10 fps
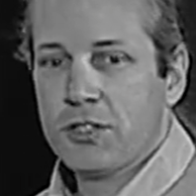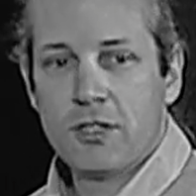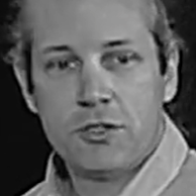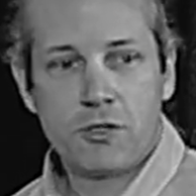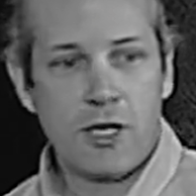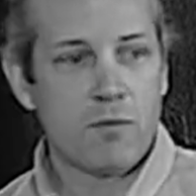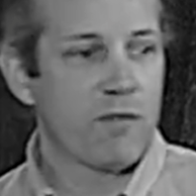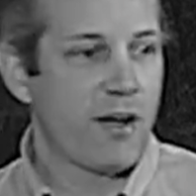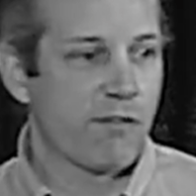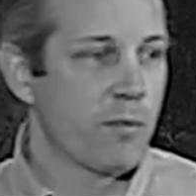the dream
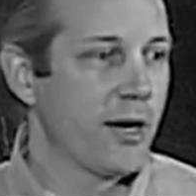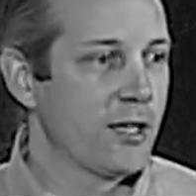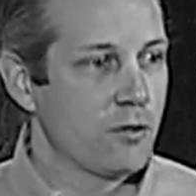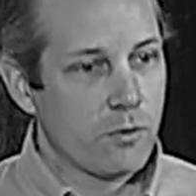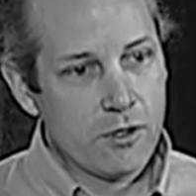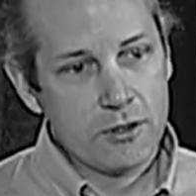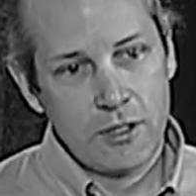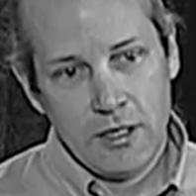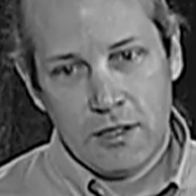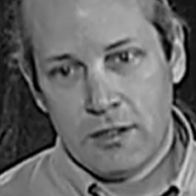of everybody in the world
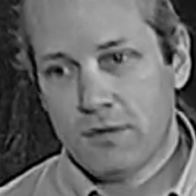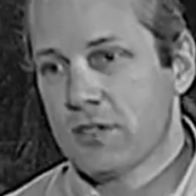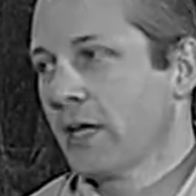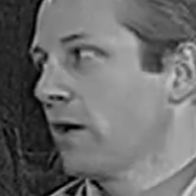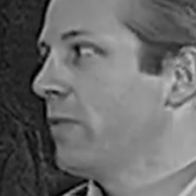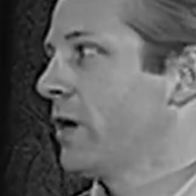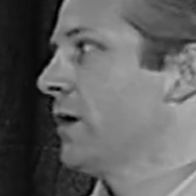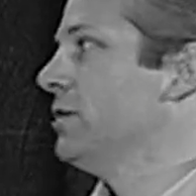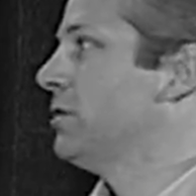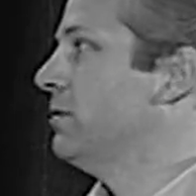lives like
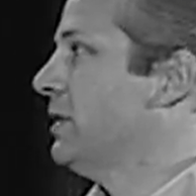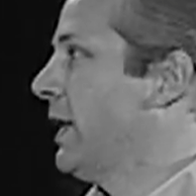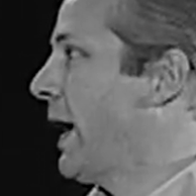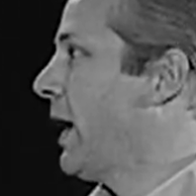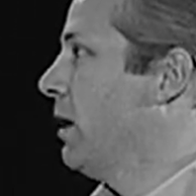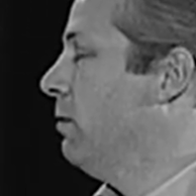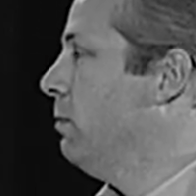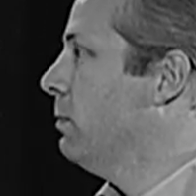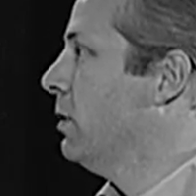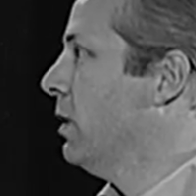Americans do today,
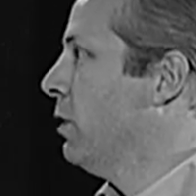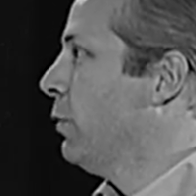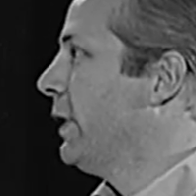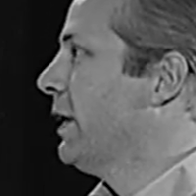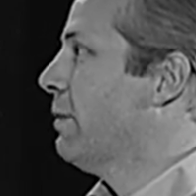we need